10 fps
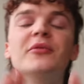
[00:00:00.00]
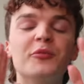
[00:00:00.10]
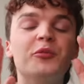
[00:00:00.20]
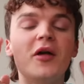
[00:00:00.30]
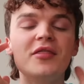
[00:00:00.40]

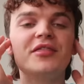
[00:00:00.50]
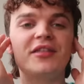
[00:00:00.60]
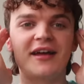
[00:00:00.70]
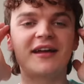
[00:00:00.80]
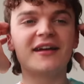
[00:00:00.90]
one
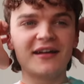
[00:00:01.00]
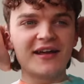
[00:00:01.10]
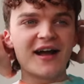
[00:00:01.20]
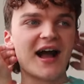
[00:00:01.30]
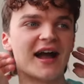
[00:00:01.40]
thing
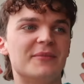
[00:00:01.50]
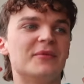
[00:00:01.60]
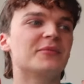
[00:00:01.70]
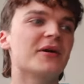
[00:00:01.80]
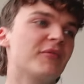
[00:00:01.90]

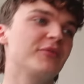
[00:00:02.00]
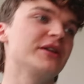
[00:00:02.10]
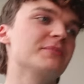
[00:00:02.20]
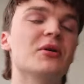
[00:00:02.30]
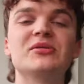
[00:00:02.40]
I'm
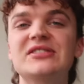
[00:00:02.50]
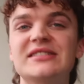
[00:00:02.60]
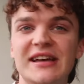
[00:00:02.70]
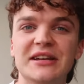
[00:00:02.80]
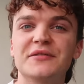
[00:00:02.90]
probably most
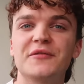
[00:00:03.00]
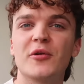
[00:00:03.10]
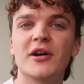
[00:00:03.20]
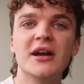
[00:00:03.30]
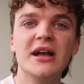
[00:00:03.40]
excited
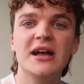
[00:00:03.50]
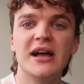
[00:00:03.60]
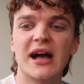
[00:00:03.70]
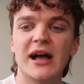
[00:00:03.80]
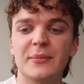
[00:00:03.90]
for
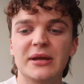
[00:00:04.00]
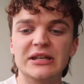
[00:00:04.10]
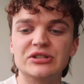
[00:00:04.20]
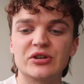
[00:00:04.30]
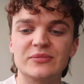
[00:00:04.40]

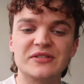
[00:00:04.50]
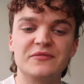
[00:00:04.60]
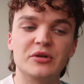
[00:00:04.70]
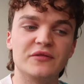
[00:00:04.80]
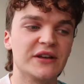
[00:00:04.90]
in terms of
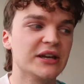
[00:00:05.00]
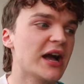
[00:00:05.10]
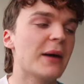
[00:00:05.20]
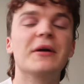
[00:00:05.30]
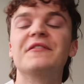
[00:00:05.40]
moving
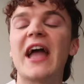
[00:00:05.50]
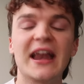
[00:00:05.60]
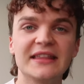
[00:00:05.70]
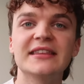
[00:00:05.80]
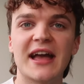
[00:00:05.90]
above
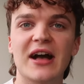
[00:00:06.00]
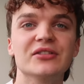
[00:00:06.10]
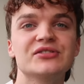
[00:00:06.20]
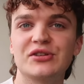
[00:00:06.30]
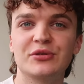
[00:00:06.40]
anything
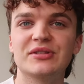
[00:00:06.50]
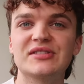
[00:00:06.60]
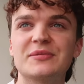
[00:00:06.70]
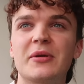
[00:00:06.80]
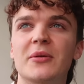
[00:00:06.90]
else to do with
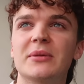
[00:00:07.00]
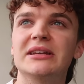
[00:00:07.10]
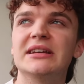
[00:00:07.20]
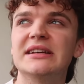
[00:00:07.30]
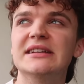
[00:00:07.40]
this
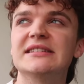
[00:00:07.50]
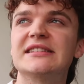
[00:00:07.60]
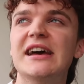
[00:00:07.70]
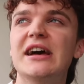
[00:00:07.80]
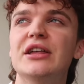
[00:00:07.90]
apartment
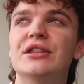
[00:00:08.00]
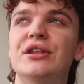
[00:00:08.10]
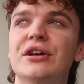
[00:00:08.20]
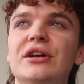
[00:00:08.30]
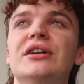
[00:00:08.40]
is
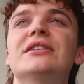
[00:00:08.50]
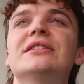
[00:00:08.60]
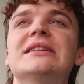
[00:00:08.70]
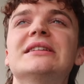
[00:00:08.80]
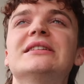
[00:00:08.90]
the
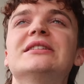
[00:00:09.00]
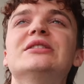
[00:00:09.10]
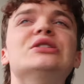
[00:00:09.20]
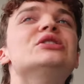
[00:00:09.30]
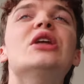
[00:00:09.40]

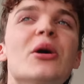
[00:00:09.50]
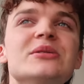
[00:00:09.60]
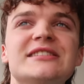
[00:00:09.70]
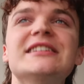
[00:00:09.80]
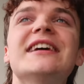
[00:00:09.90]

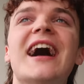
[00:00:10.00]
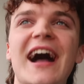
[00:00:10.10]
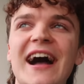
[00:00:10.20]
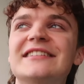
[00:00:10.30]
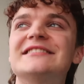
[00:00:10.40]
nosy
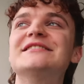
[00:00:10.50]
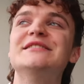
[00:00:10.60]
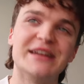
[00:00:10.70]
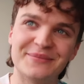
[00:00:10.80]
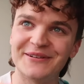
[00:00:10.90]
ass
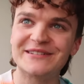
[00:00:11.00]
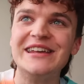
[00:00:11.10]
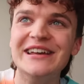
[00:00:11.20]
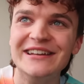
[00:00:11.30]
neighbors.